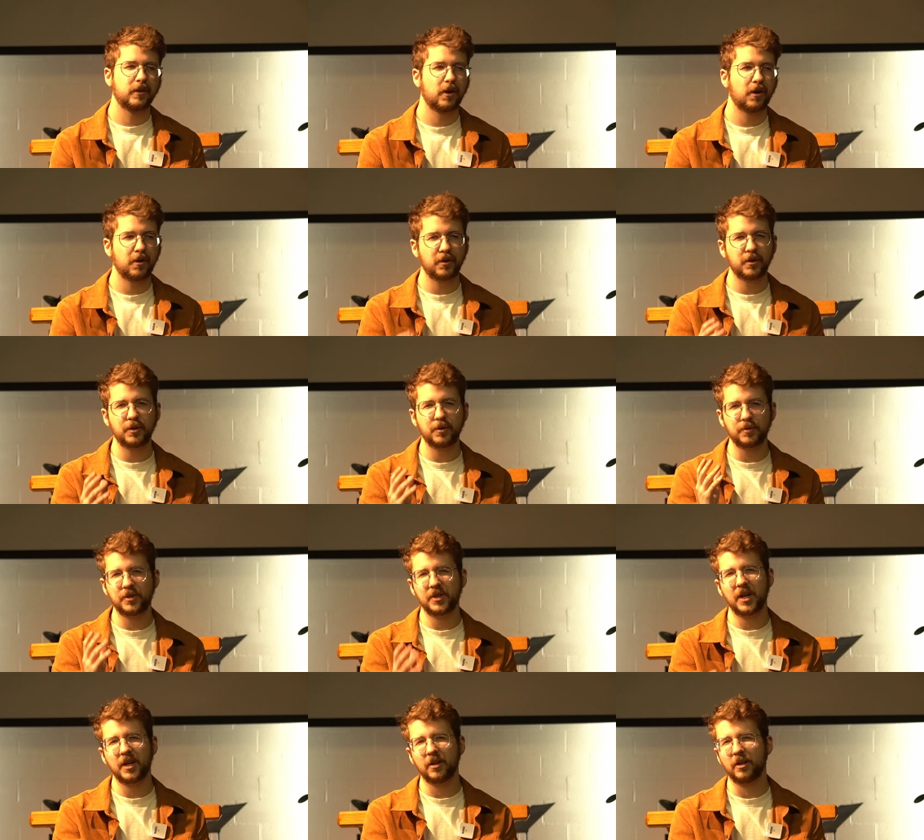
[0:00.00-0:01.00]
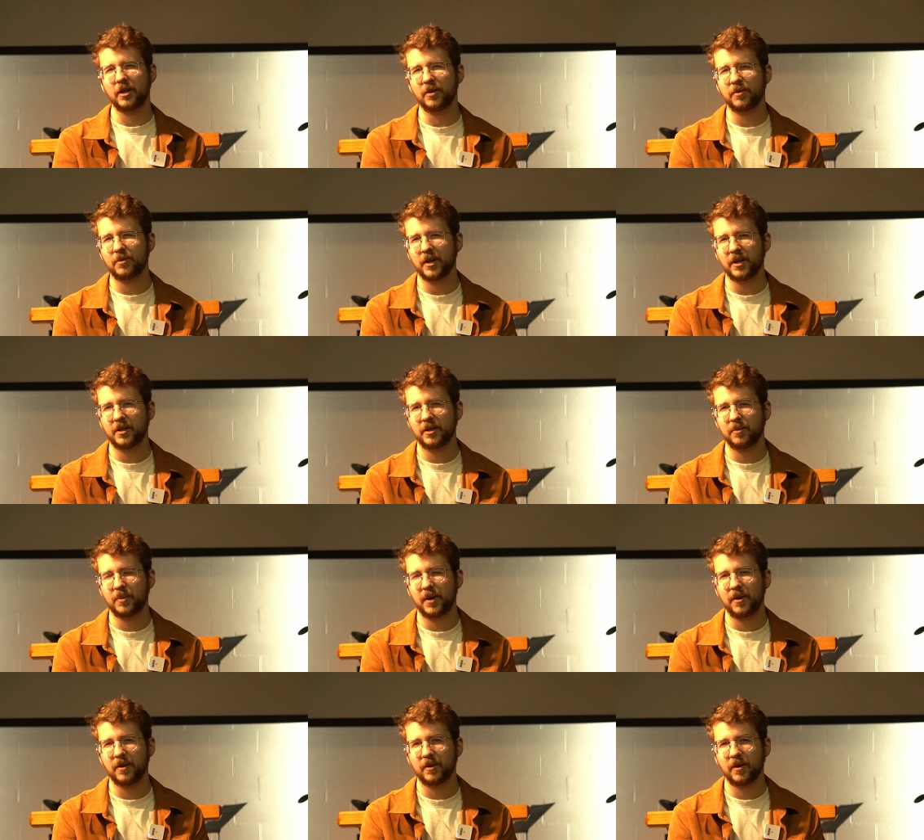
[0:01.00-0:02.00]
Are you daily affected
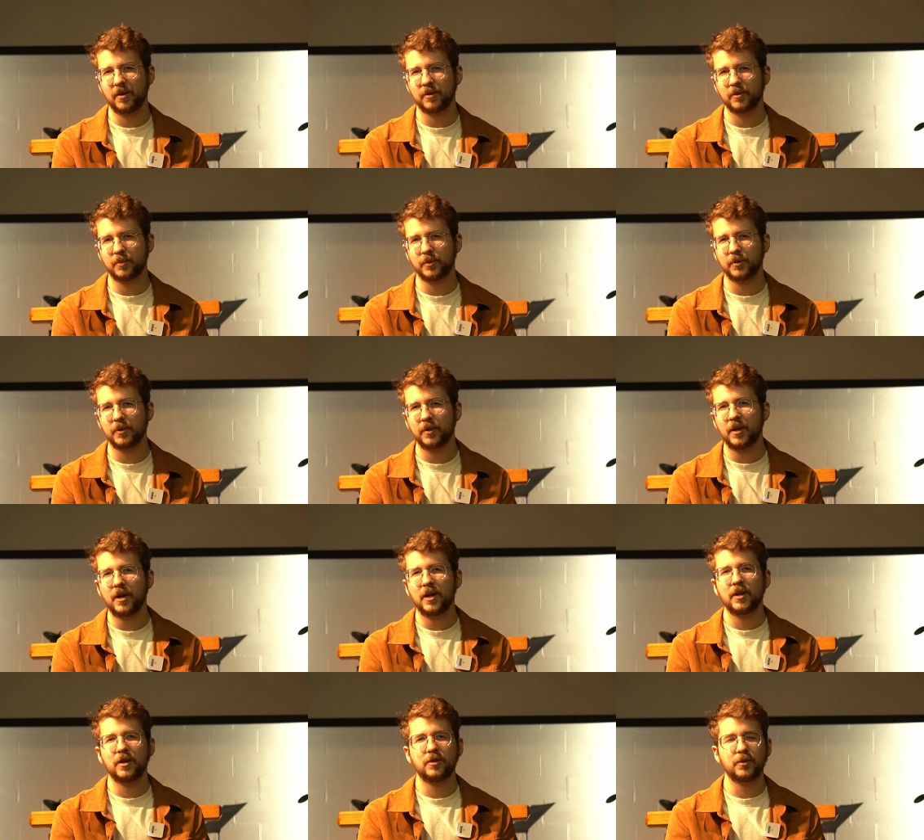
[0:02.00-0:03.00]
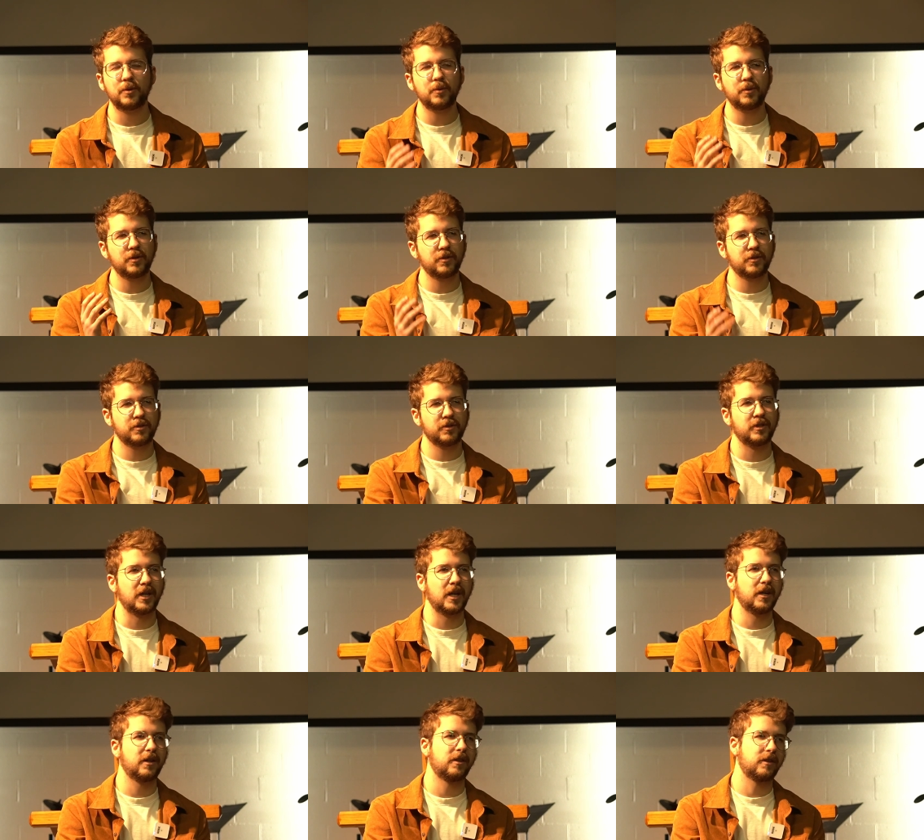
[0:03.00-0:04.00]
by the gospel? Do you
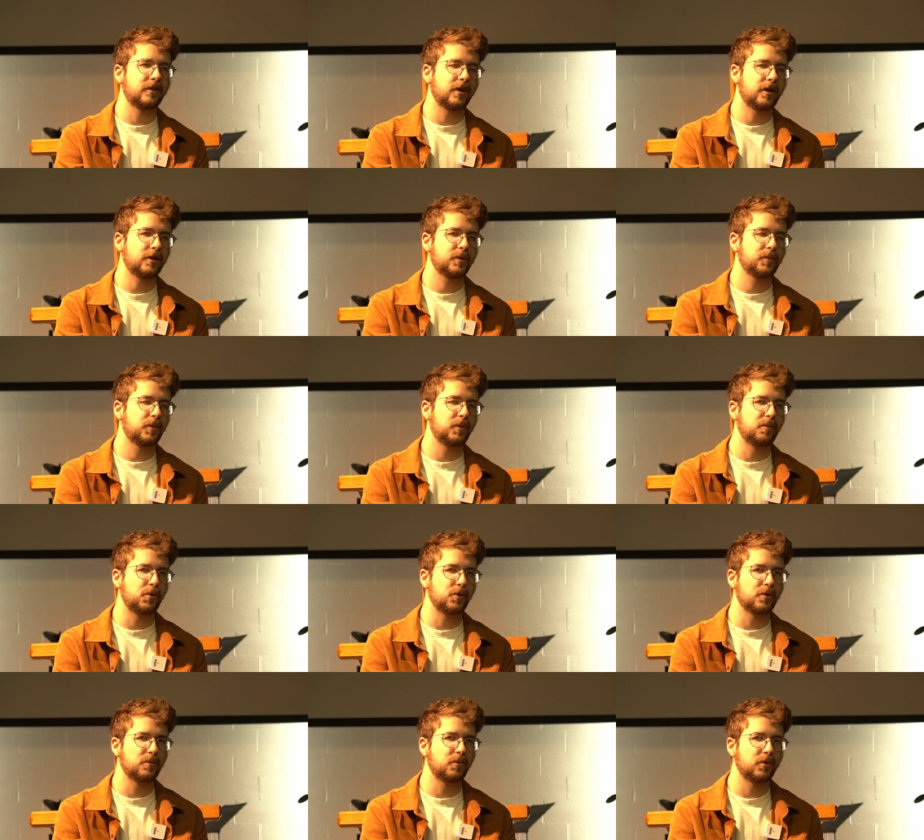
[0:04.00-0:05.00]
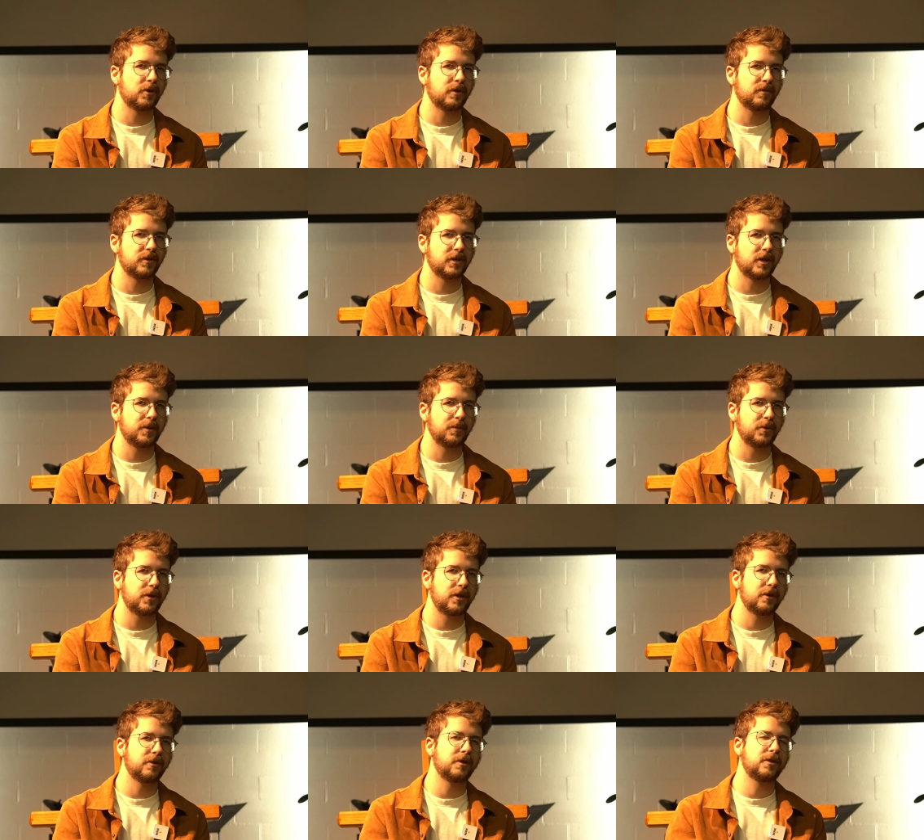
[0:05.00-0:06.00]
understand the gospel more and more every time you
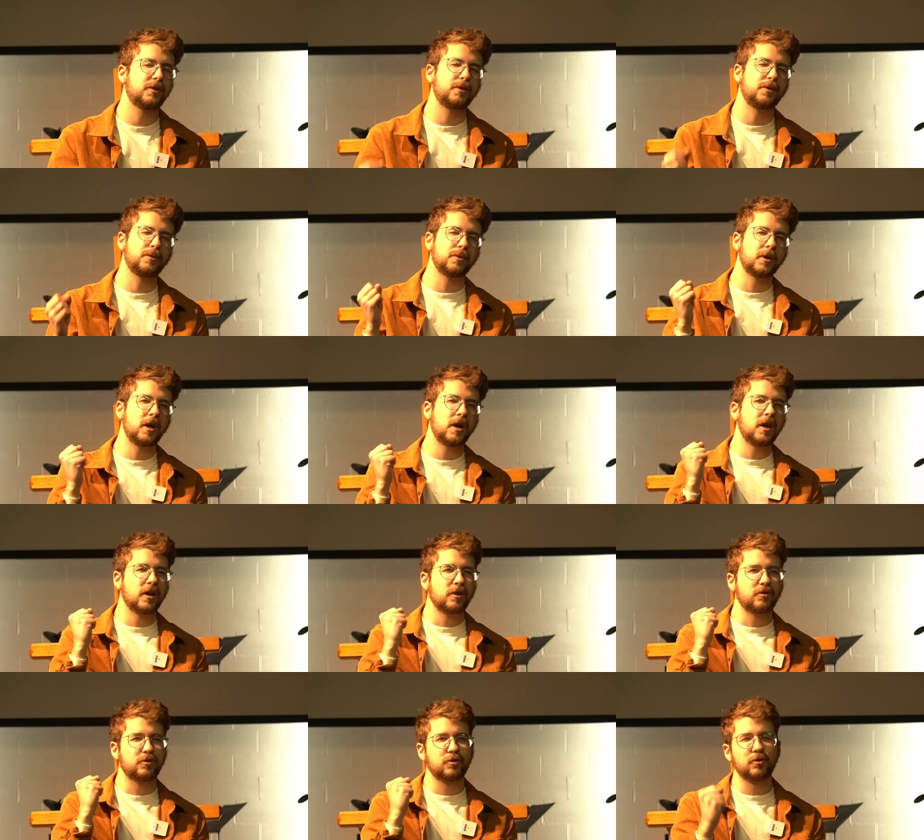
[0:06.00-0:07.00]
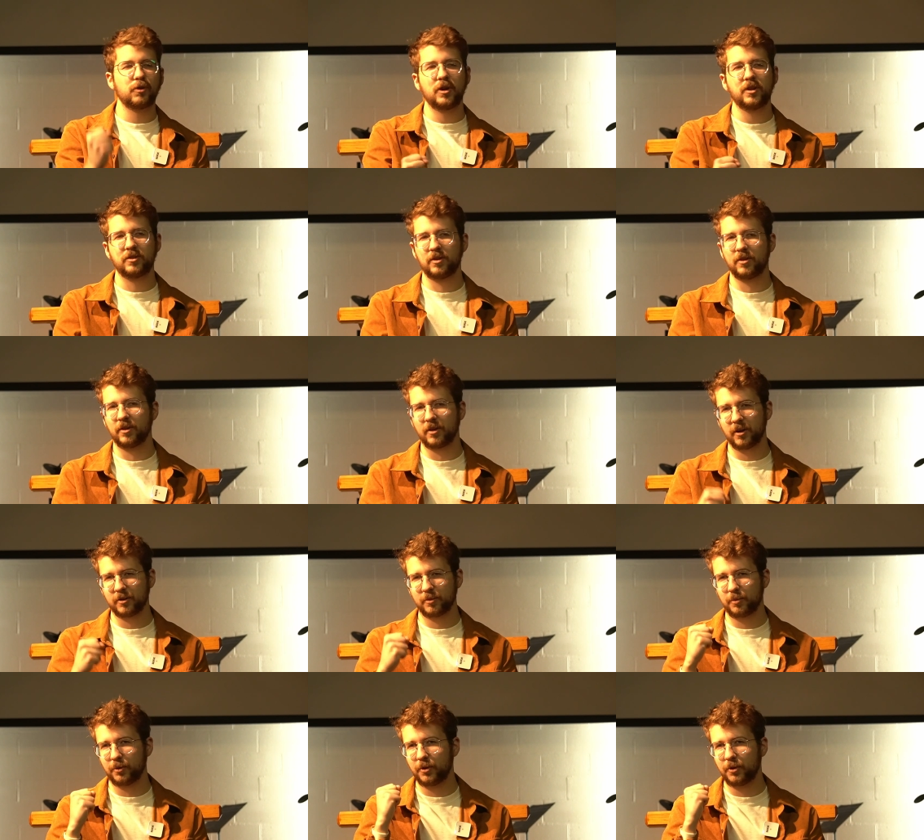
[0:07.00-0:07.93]
hear it? Do you trust the gospel?